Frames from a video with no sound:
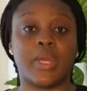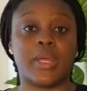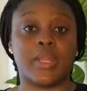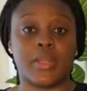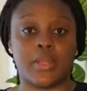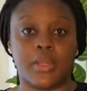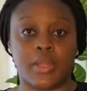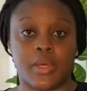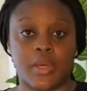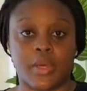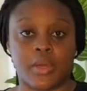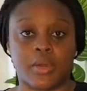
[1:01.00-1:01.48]

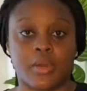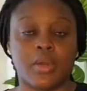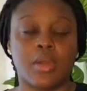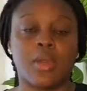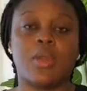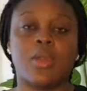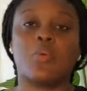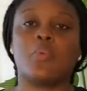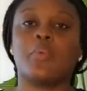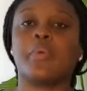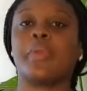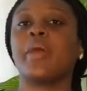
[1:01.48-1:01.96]
there.
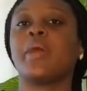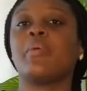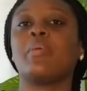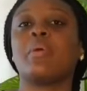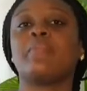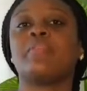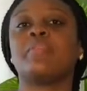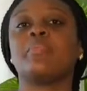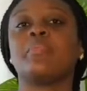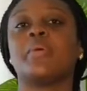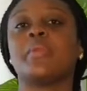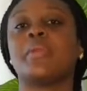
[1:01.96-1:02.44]
When I
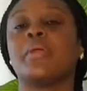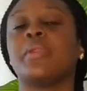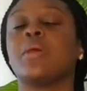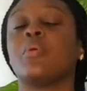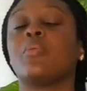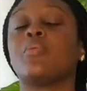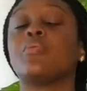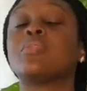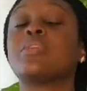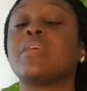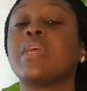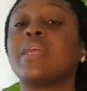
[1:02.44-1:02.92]
arrived in Benin, I
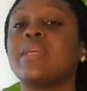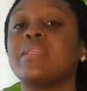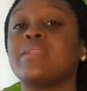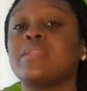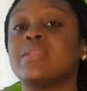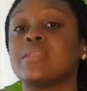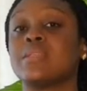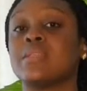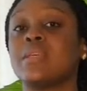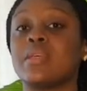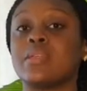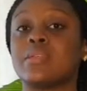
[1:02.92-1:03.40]
was
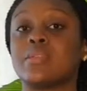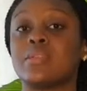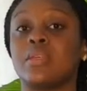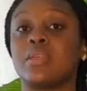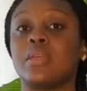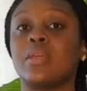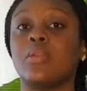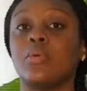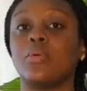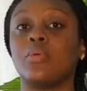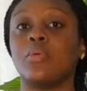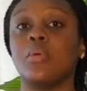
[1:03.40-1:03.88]
86
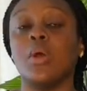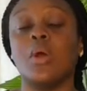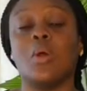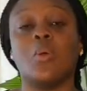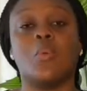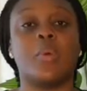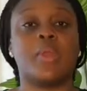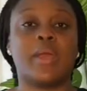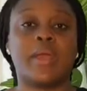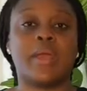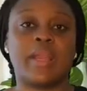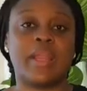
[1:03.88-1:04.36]
kilo.
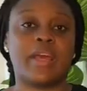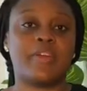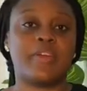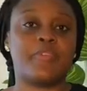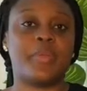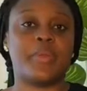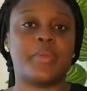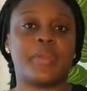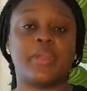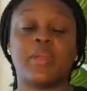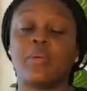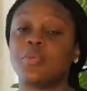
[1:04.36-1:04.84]
When I left
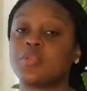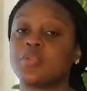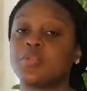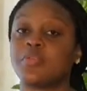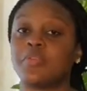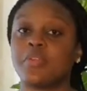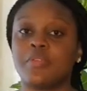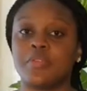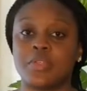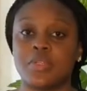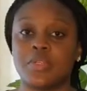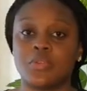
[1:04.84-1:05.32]
Benin, I was
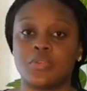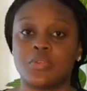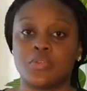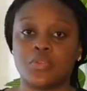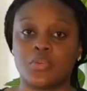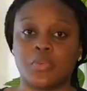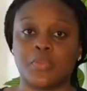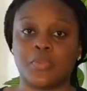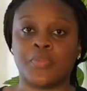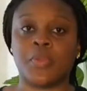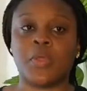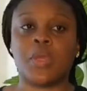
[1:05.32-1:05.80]
52.
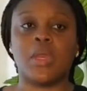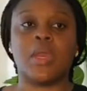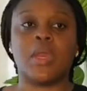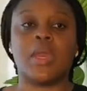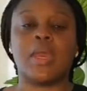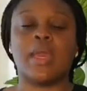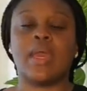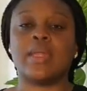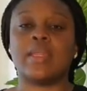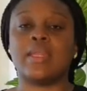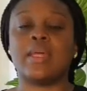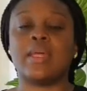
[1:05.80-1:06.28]
And then